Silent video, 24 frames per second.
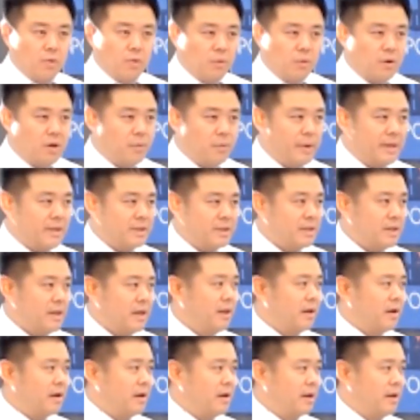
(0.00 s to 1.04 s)
what do we see
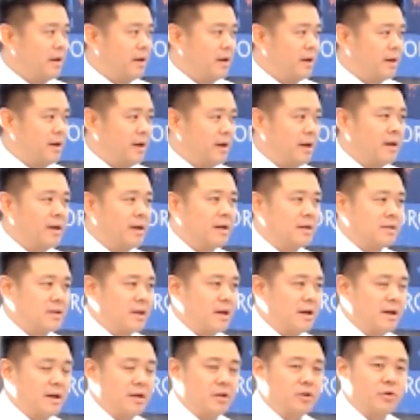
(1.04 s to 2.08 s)
there? In his
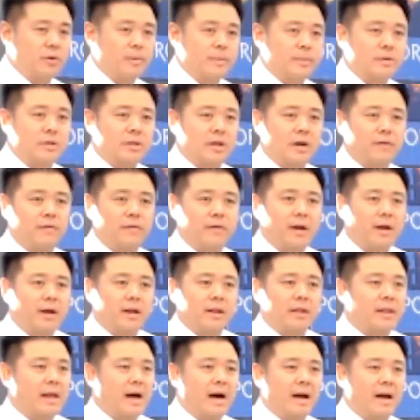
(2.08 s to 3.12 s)
thinking to himself,
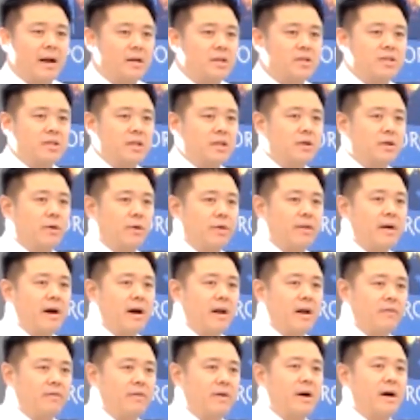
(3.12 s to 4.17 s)
not a single
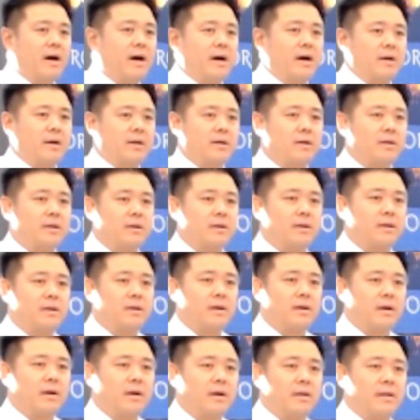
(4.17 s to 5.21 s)
thought of God.
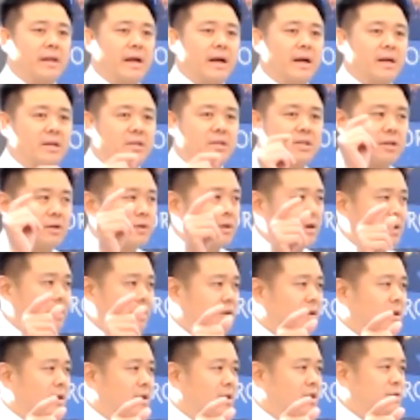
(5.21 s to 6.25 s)
Not a single
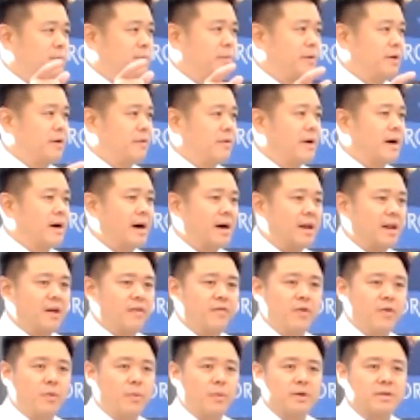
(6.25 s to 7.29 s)
acknowledgement of God,
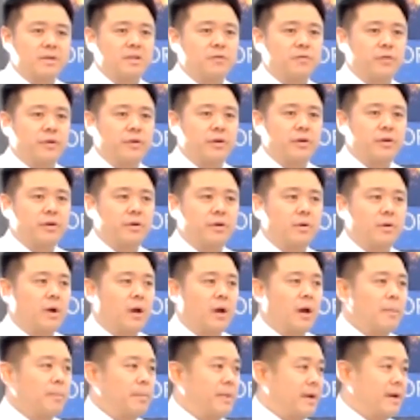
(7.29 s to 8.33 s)
if it wasn't for you.
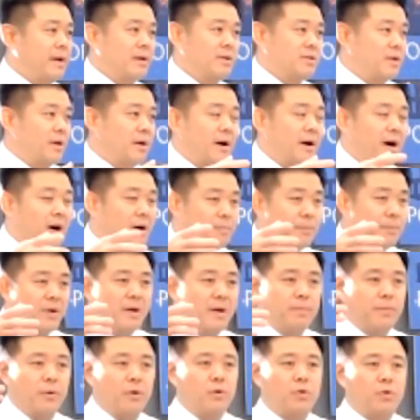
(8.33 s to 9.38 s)
Because there are
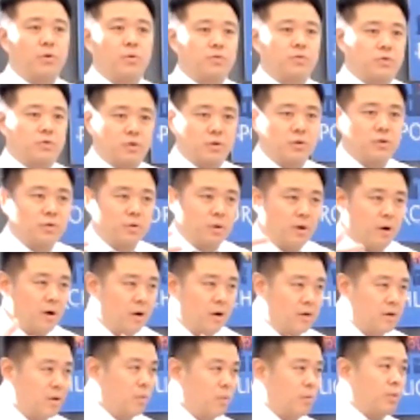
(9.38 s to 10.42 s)
people who do
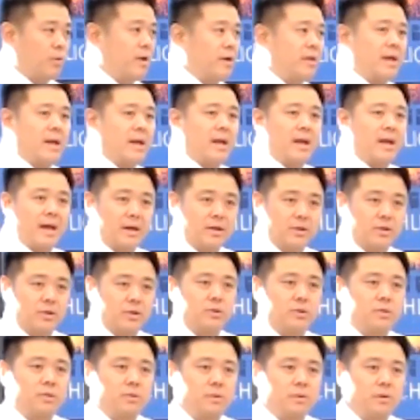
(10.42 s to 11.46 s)
all the work they can
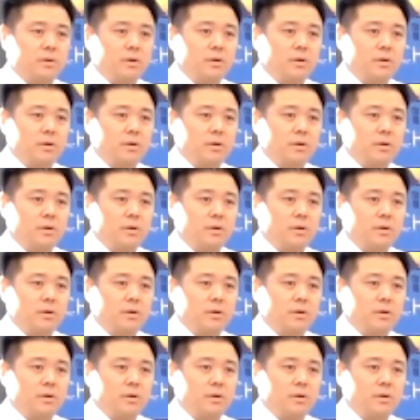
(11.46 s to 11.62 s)
do,